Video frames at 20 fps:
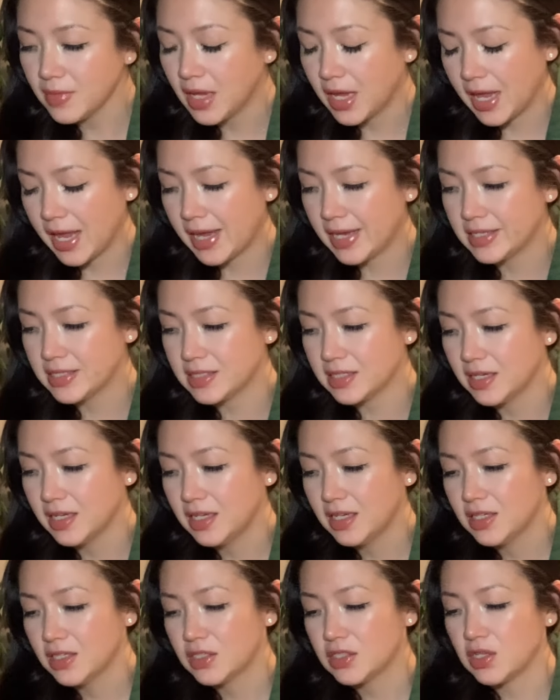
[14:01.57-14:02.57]
And
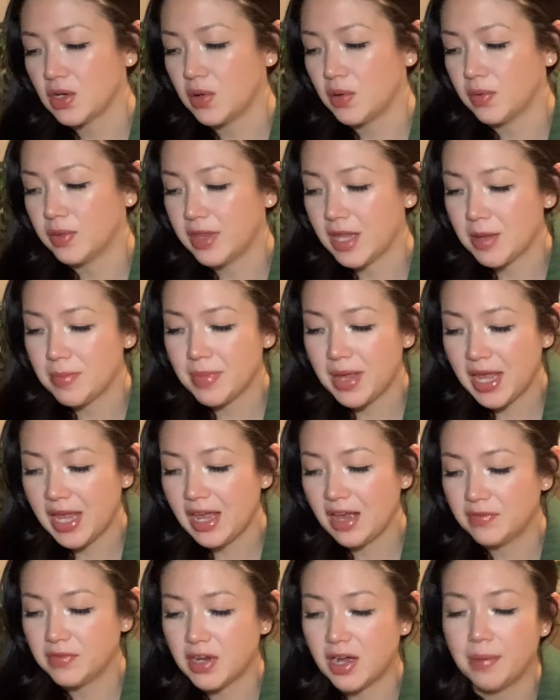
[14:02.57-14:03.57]
so they may
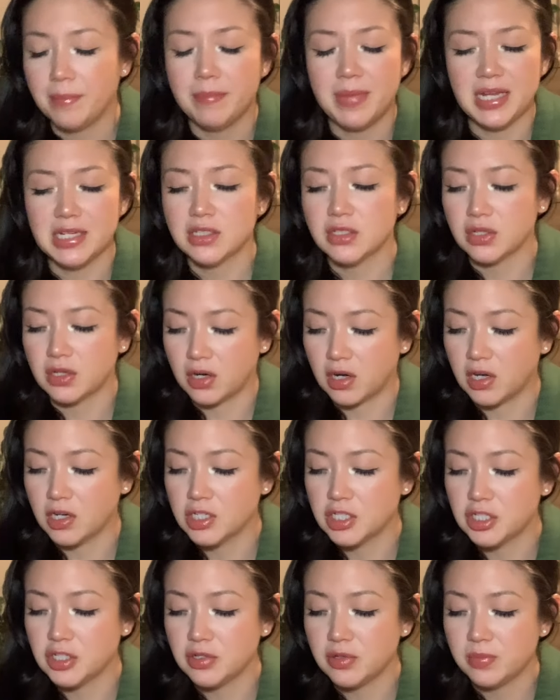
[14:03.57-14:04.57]
have not meant to
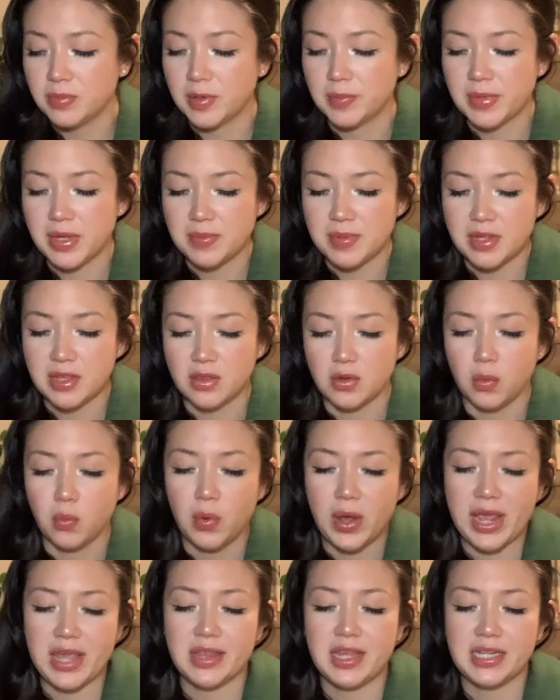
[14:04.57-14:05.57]
hurt you, but maybe the
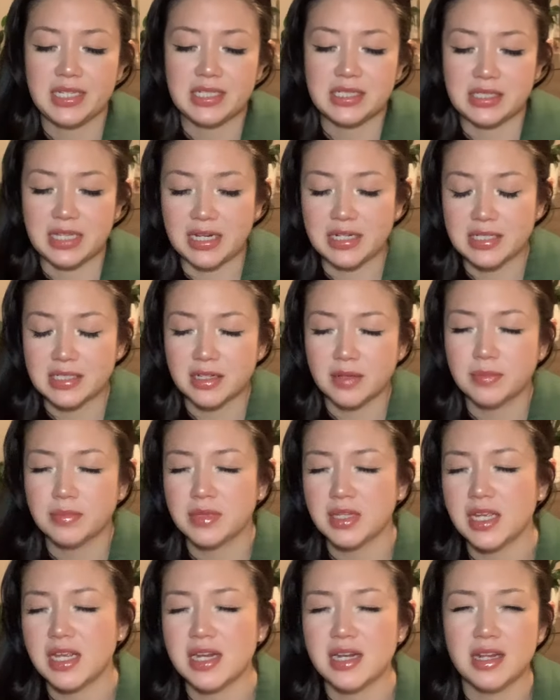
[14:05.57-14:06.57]
way they said
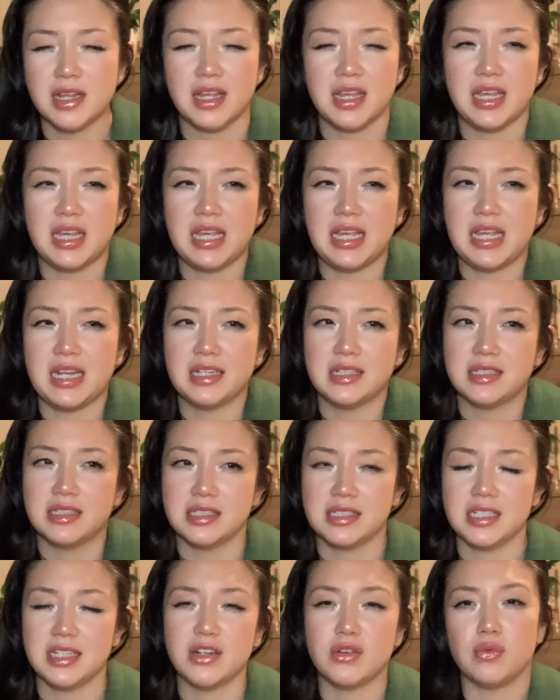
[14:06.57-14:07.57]
something, it
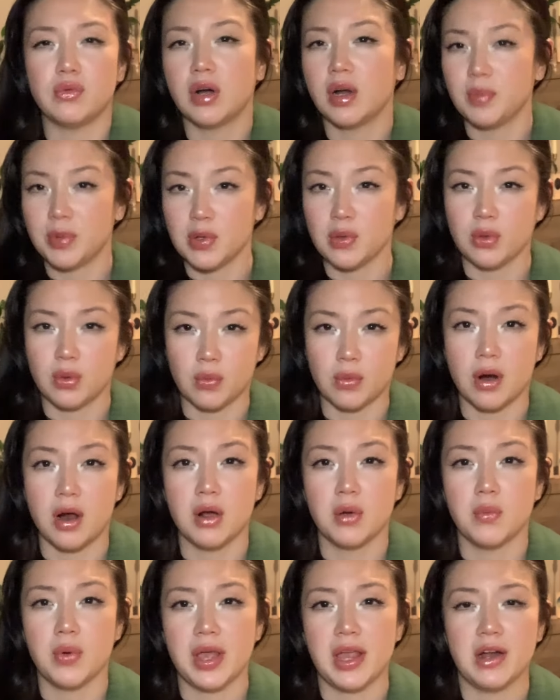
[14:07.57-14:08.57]
did rub you the
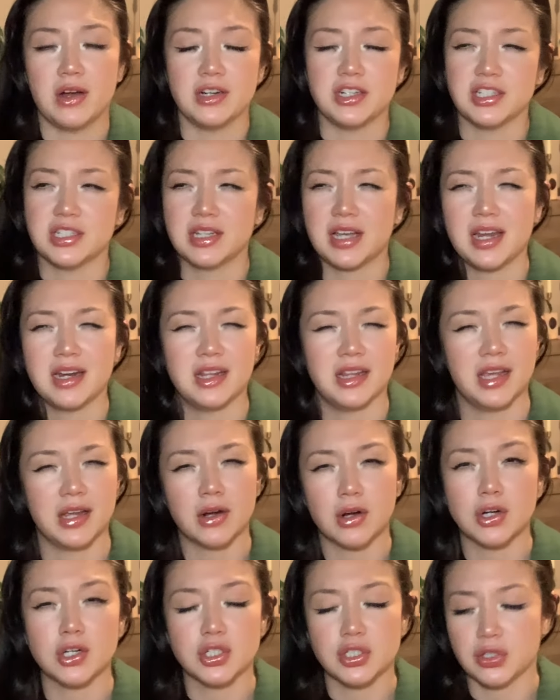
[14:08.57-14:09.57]
wrong way, or just kind of like
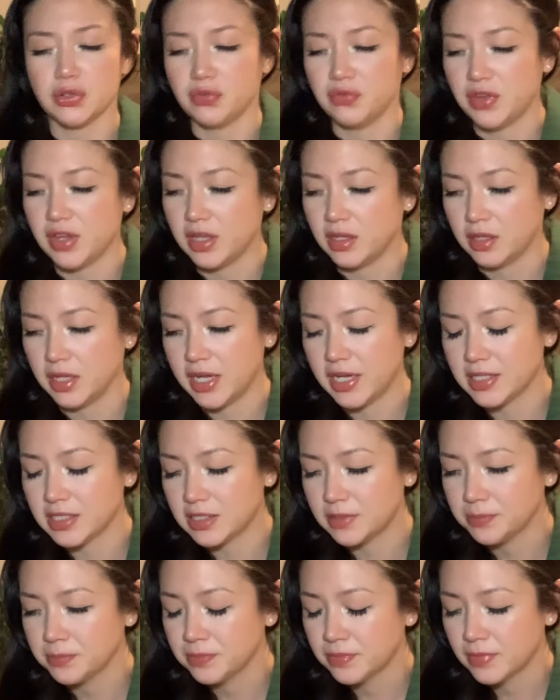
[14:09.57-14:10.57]
hurt your
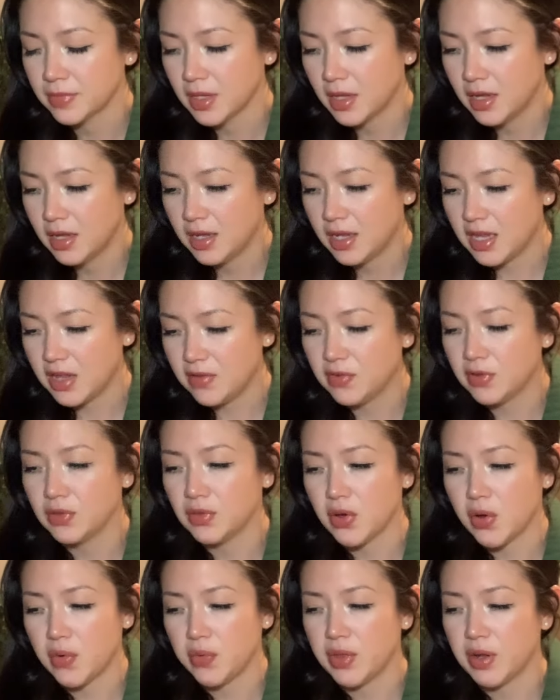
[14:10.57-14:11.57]
feelings. Even
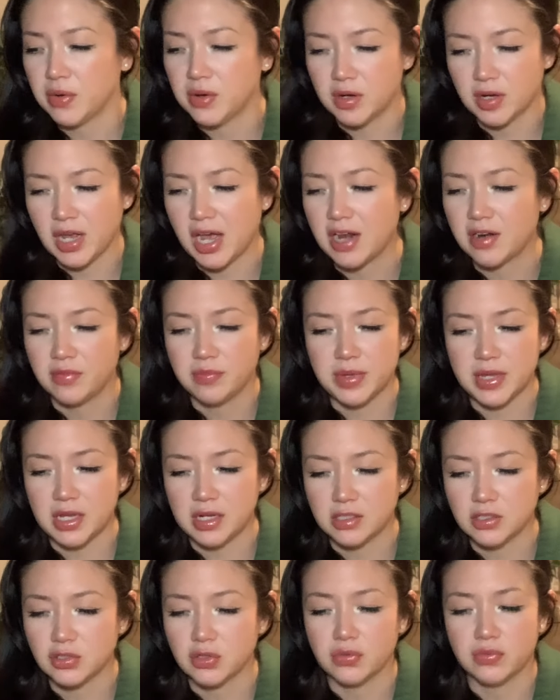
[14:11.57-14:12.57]
though they were kind of
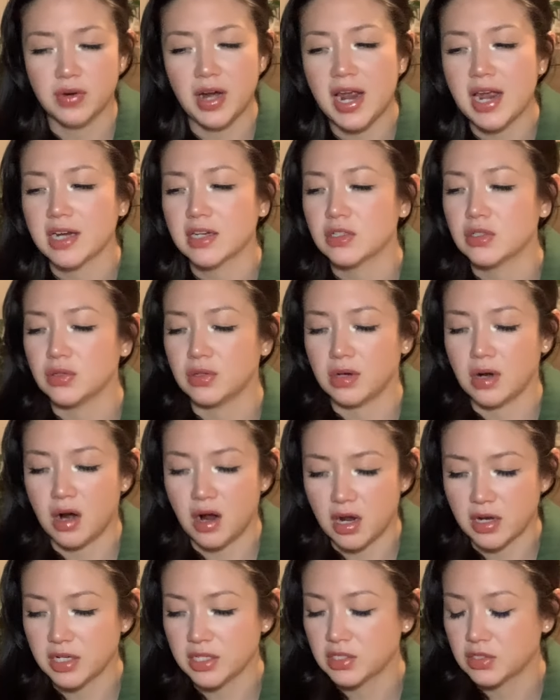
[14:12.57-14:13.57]
being direct or
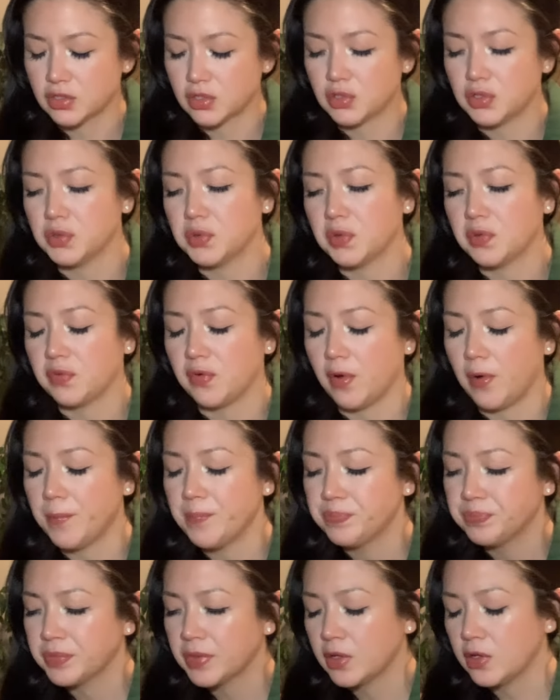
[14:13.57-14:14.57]
honest, truthful.
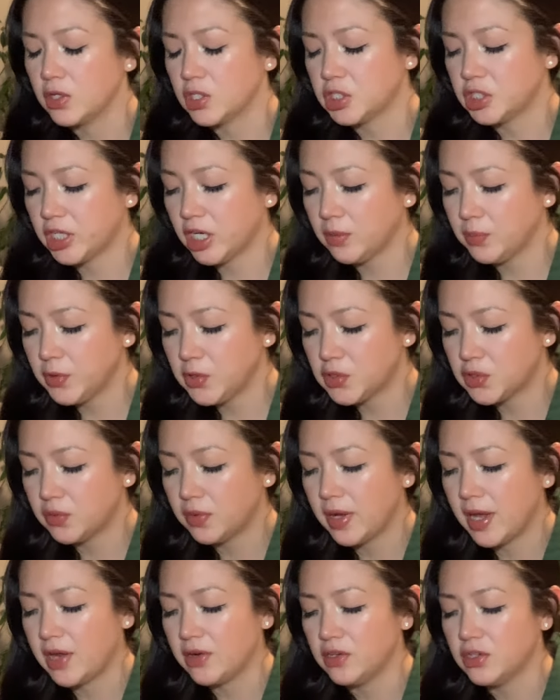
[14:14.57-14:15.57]
Your shared
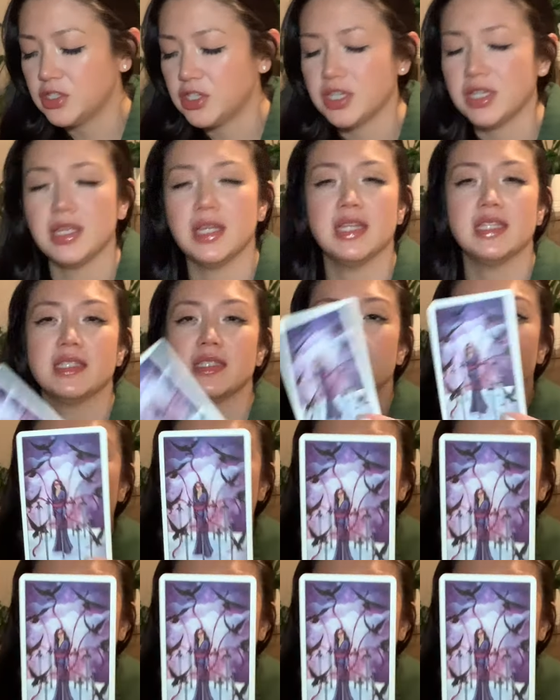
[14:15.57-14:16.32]
mutual energy is the